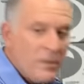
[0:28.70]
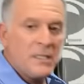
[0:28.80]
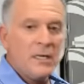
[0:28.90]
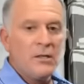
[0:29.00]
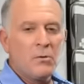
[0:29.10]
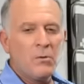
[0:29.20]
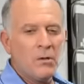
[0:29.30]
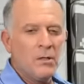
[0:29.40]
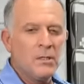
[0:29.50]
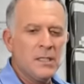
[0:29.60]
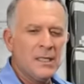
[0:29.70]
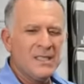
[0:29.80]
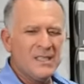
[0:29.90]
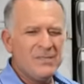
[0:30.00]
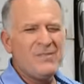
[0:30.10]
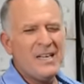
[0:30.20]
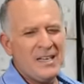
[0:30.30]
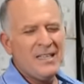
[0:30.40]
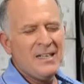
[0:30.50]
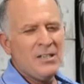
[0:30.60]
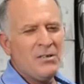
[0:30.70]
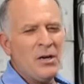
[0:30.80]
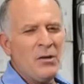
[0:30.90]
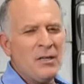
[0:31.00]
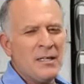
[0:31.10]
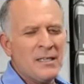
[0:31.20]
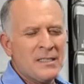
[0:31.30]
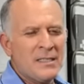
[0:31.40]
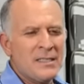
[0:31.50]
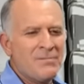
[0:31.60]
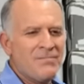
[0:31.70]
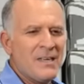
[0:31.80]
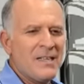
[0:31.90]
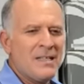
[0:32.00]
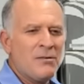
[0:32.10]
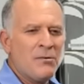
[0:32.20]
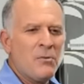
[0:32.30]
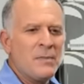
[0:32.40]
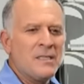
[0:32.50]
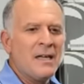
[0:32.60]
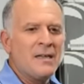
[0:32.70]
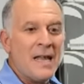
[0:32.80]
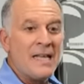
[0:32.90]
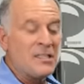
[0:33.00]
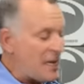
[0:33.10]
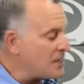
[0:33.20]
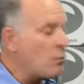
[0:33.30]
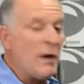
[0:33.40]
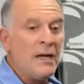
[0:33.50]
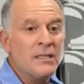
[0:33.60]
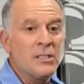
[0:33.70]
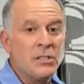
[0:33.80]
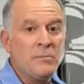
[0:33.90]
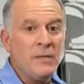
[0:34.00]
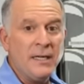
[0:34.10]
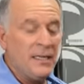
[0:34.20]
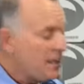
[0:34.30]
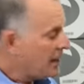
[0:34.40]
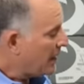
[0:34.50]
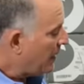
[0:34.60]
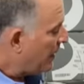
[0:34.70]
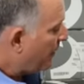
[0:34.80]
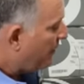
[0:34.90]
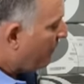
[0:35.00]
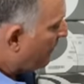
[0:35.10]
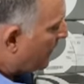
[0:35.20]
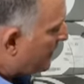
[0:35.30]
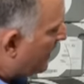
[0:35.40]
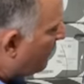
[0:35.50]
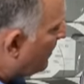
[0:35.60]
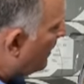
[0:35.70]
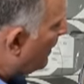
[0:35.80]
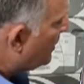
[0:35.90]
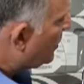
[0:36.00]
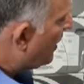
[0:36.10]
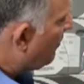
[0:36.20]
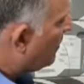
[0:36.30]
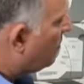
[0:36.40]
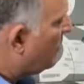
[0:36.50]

missing in the corners, then you know that it's just the chrome is not as well as it could be. They've done a nice job with the